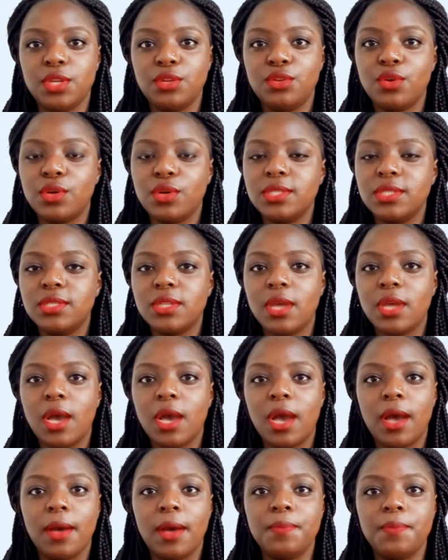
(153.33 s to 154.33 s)
Don't
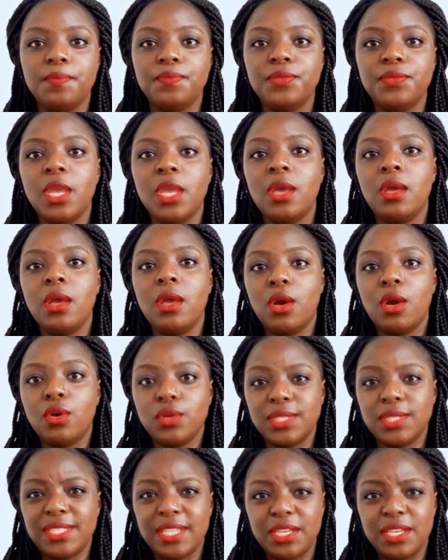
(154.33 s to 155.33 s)

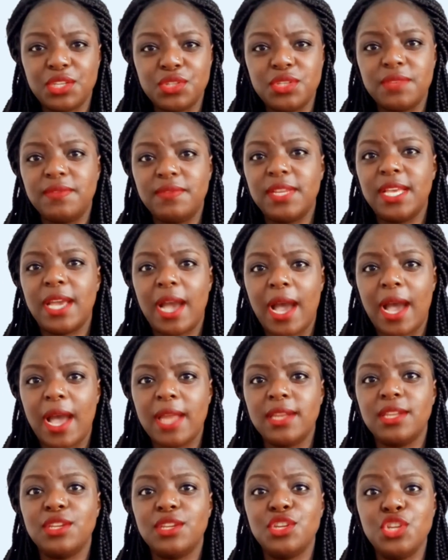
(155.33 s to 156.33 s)
consecutively
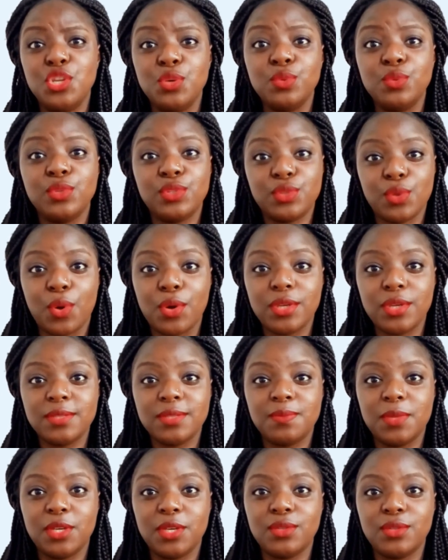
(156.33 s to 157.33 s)
add new songs,
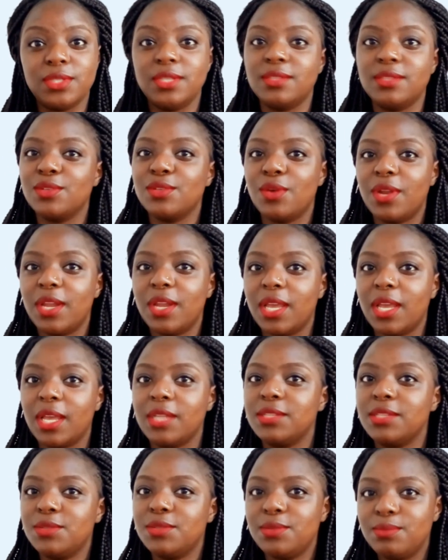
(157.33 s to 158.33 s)
because it's gonna get